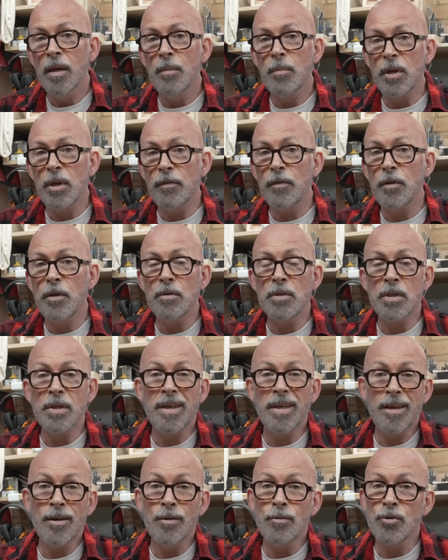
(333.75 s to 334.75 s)
but if you're using
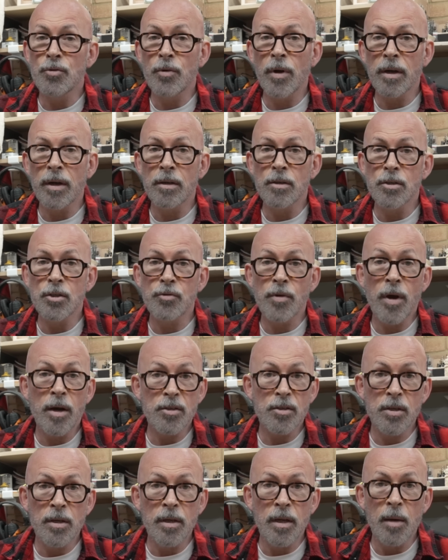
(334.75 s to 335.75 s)
kiln dried
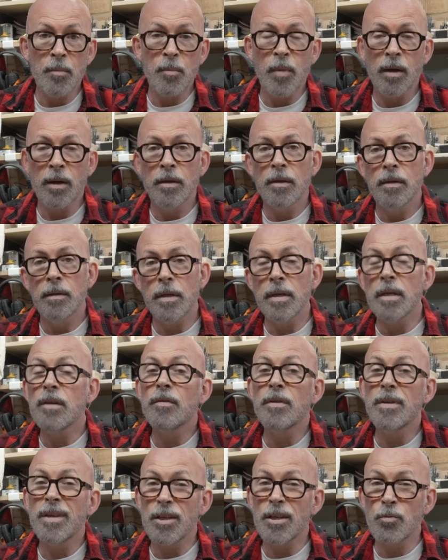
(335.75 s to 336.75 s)
construction lumber, then
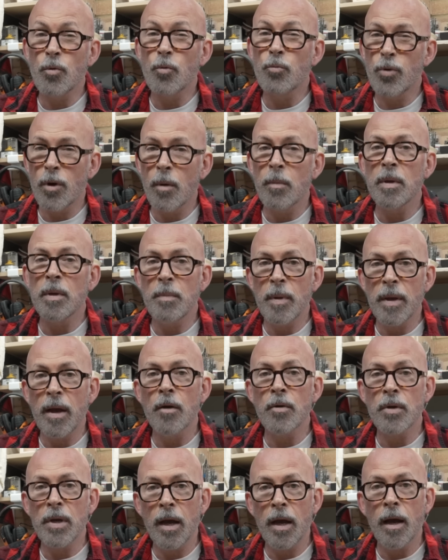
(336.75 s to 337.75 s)
even this will probably be
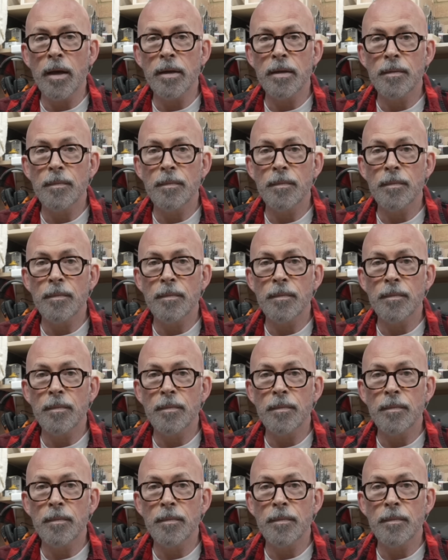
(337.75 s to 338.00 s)
okay.